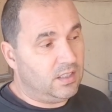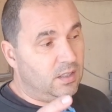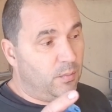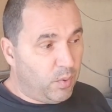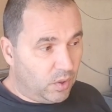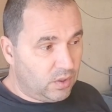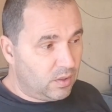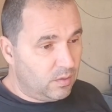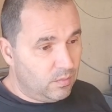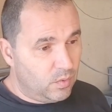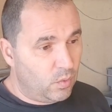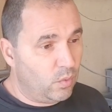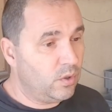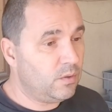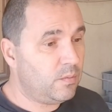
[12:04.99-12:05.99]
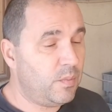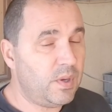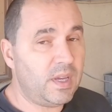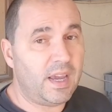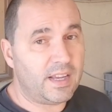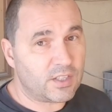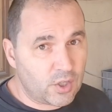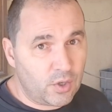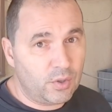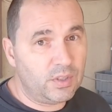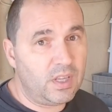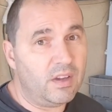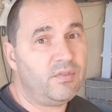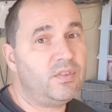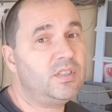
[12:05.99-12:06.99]
The bottom won't be as
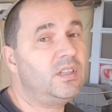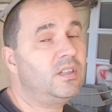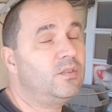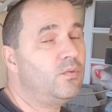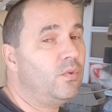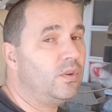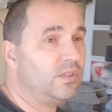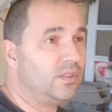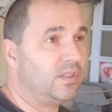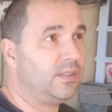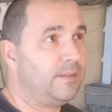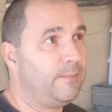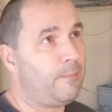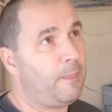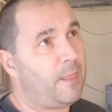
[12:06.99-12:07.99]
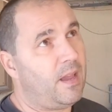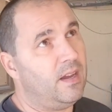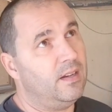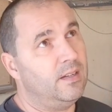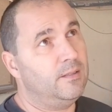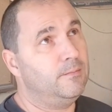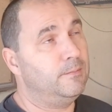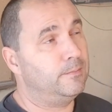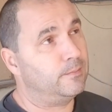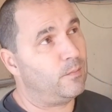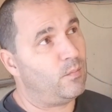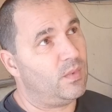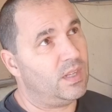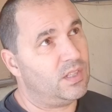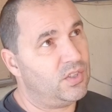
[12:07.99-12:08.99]
good as it was um,
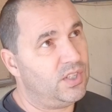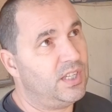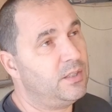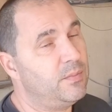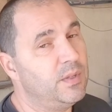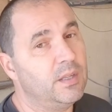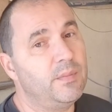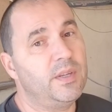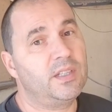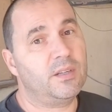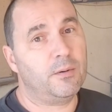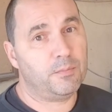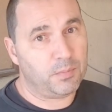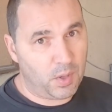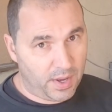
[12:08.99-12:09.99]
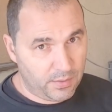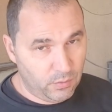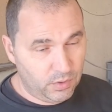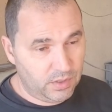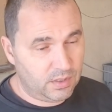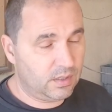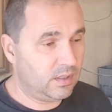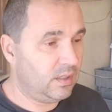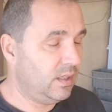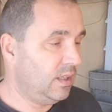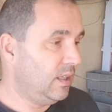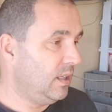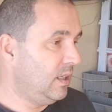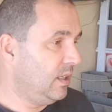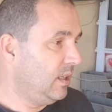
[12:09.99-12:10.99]
six millimeter plywood.
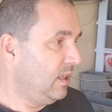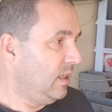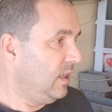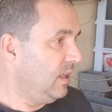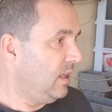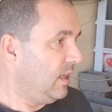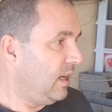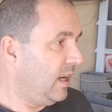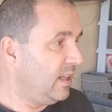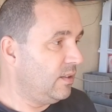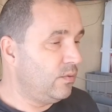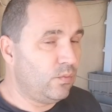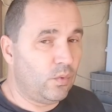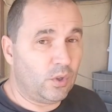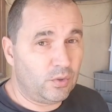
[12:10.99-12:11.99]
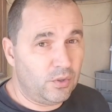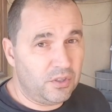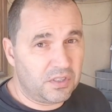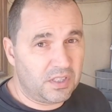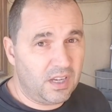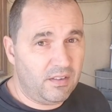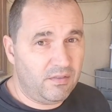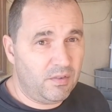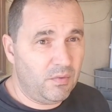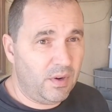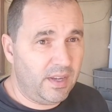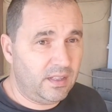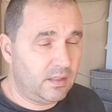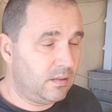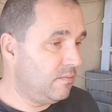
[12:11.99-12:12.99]
And what do you save in
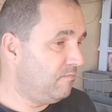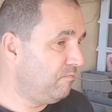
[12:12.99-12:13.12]
weight?